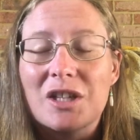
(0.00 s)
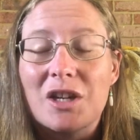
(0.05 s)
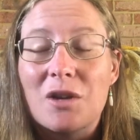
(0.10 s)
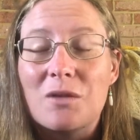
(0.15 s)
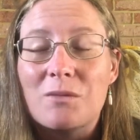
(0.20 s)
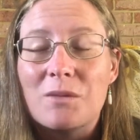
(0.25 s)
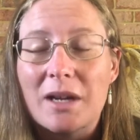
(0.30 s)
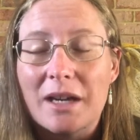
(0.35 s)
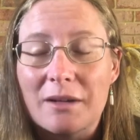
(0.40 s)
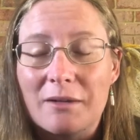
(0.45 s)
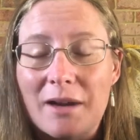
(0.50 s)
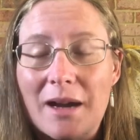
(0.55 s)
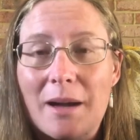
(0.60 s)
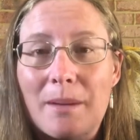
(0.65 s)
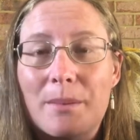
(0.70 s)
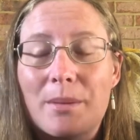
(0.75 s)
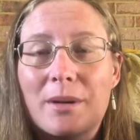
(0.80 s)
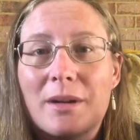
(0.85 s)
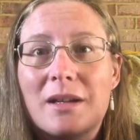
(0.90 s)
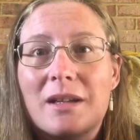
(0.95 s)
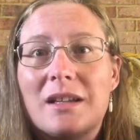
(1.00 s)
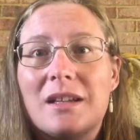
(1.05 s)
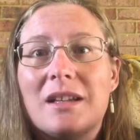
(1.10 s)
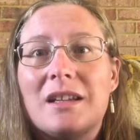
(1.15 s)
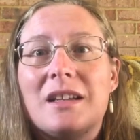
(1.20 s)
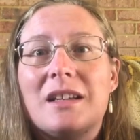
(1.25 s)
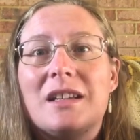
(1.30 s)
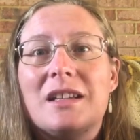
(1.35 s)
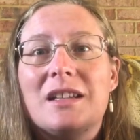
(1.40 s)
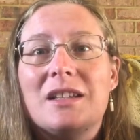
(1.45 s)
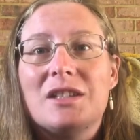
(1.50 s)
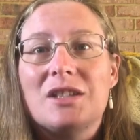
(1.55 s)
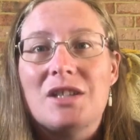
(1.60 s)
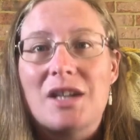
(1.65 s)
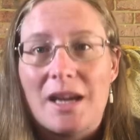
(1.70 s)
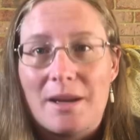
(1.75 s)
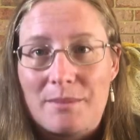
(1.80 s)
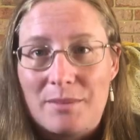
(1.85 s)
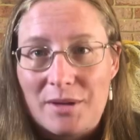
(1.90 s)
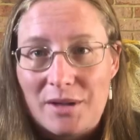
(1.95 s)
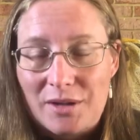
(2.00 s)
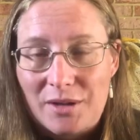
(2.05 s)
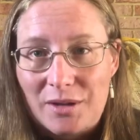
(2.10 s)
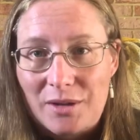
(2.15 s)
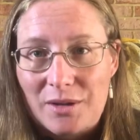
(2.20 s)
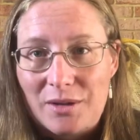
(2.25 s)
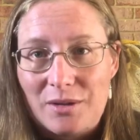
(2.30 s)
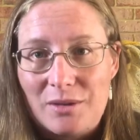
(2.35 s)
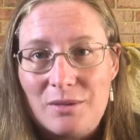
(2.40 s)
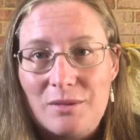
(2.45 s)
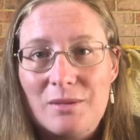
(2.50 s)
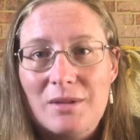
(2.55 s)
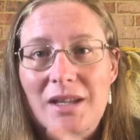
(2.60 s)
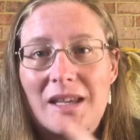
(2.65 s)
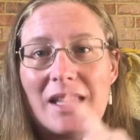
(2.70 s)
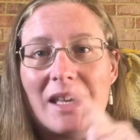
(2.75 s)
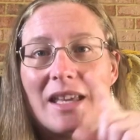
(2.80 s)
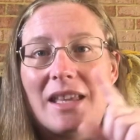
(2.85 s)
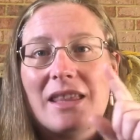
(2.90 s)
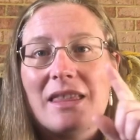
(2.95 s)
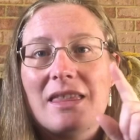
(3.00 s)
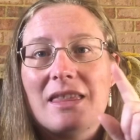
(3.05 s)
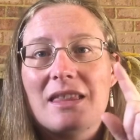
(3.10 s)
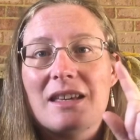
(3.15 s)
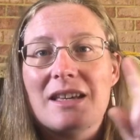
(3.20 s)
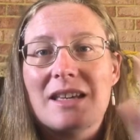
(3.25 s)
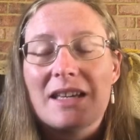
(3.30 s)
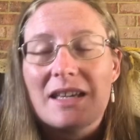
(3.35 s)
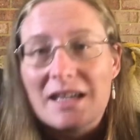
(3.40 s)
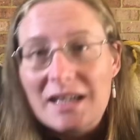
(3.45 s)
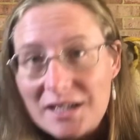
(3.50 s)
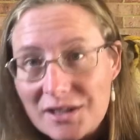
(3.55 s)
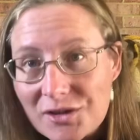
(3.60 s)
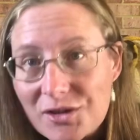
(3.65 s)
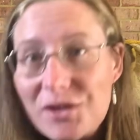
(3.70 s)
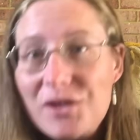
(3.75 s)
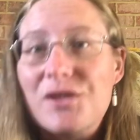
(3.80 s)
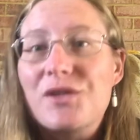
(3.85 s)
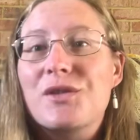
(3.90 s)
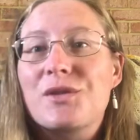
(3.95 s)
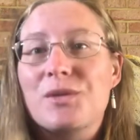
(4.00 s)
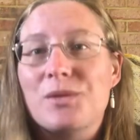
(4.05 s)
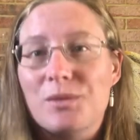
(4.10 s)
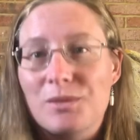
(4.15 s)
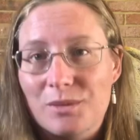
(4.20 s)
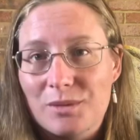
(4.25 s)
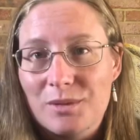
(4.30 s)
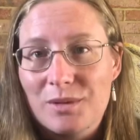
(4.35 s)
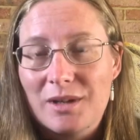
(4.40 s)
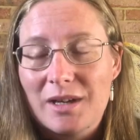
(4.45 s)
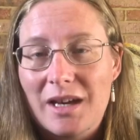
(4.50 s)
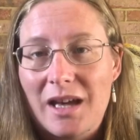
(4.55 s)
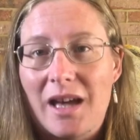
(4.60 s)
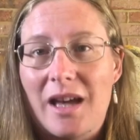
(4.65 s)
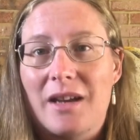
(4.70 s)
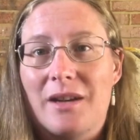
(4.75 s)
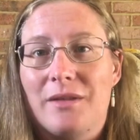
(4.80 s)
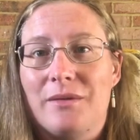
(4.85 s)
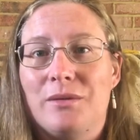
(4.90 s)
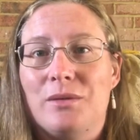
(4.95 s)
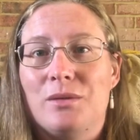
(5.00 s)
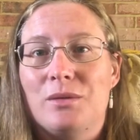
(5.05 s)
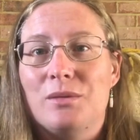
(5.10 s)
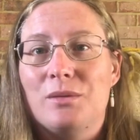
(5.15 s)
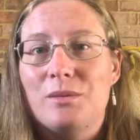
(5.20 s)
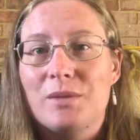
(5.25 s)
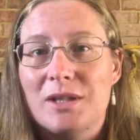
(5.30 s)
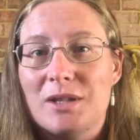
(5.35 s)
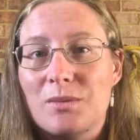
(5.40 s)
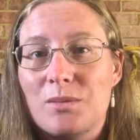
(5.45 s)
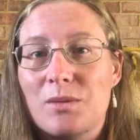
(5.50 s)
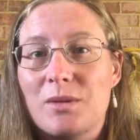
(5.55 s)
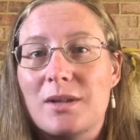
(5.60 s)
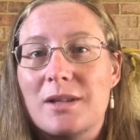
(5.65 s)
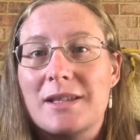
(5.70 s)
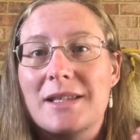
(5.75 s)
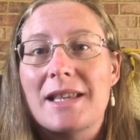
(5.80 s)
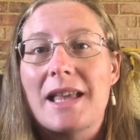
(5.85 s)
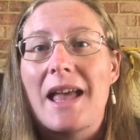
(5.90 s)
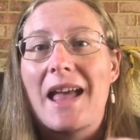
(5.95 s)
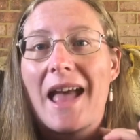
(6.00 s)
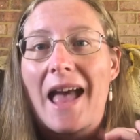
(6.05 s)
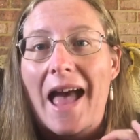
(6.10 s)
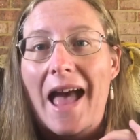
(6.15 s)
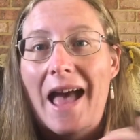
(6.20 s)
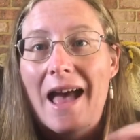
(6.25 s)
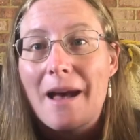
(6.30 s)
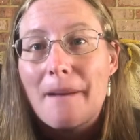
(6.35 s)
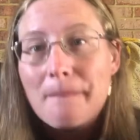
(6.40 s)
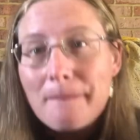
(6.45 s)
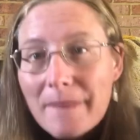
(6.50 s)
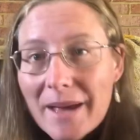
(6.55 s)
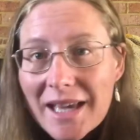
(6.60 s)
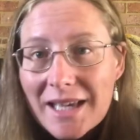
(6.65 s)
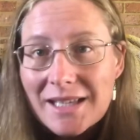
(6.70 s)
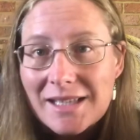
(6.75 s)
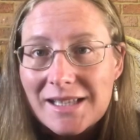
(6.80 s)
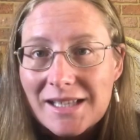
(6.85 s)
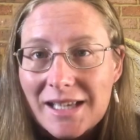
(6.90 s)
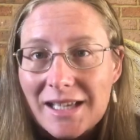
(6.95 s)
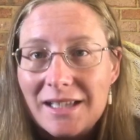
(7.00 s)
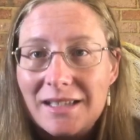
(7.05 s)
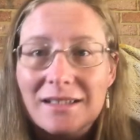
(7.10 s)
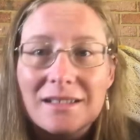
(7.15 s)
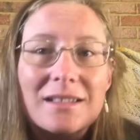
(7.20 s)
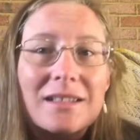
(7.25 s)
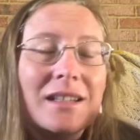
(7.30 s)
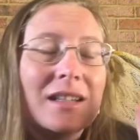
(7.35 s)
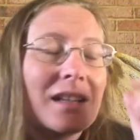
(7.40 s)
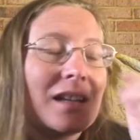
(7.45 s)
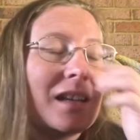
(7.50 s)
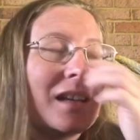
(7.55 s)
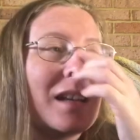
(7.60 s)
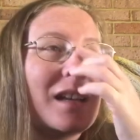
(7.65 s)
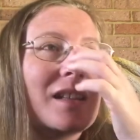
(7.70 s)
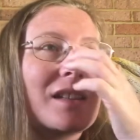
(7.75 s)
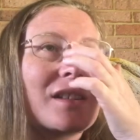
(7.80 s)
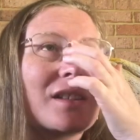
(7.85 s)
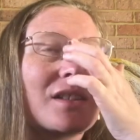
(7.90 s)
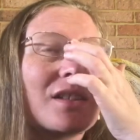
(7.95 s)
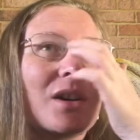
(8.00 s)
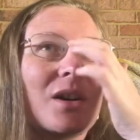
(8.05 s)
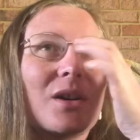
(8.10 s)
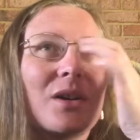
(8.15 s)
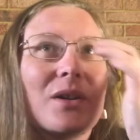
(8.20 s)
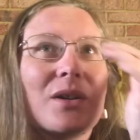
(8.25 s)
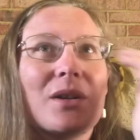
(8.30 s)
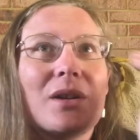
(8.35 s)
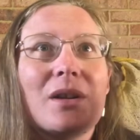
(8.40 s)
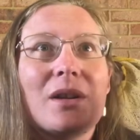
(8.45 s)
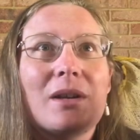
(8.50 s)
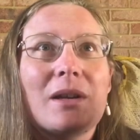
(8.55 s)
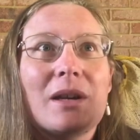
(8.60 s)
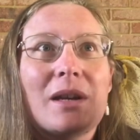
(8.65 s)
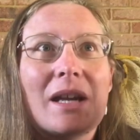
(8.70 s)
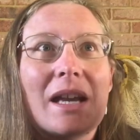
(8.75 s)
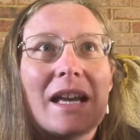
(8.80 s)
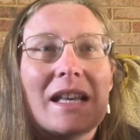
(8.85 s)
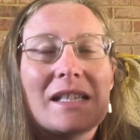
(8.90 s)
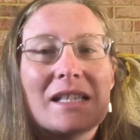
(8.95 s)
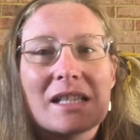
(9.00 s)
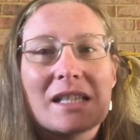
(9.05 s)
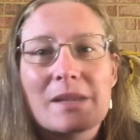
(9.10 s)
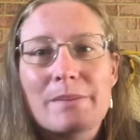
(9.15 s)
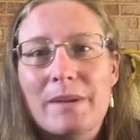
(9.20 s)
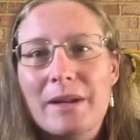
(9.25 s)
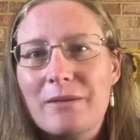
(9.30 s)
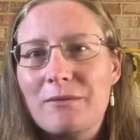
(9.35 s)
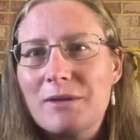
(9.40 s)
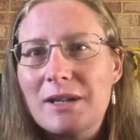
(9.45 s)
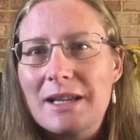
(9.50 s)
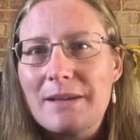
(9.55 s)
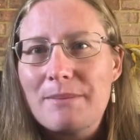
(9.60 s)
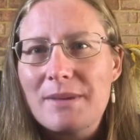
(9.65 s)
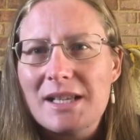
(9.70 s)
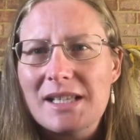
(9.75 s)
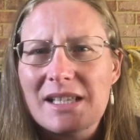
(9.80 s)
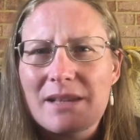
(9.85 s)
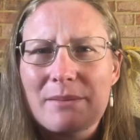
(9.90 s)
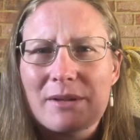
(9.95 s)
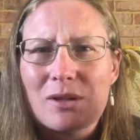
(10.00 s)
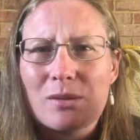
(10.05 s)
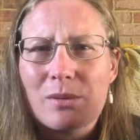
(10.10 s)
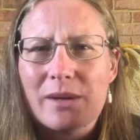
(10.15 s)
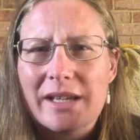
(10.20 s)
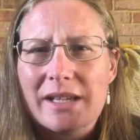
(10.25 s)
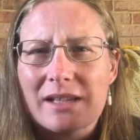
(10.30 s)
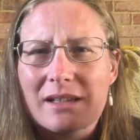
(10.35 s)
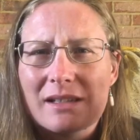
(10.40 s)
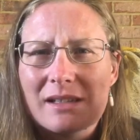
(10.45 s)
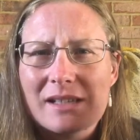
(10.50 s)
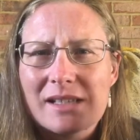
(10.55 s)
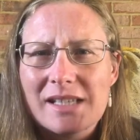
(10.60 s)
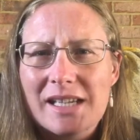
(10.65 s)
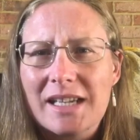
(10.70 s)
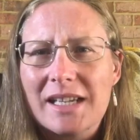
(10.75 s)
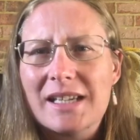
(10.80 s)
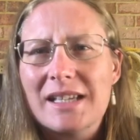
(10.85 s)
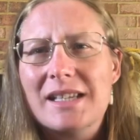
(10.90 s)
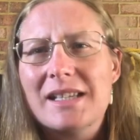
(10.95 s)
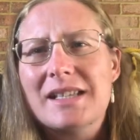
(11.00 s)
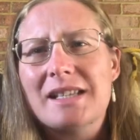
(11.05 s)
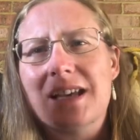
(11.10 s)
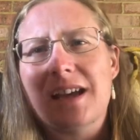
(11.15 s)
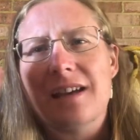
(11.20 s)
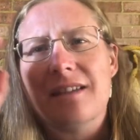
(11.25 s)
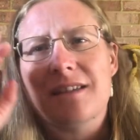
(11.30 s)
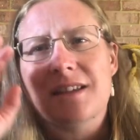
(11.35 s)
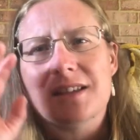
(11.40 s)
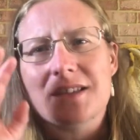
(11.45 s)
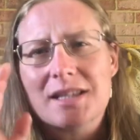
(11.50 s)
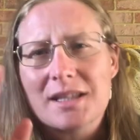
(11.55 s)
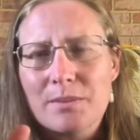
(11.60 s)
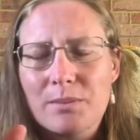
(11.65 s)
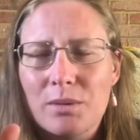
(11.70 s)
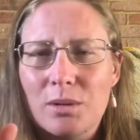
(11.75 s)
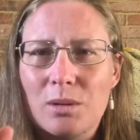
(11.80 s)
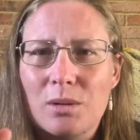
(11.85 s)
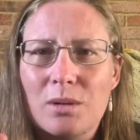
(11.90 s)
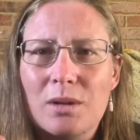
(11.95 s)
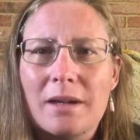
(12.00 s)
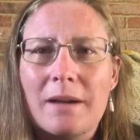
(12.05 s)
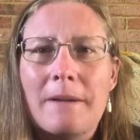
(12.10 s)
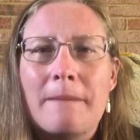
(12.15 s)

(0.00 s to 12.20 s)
runner-up champion girl in the inter-school carnival, which was amazing. So it's just been really busy between sickness and then sport,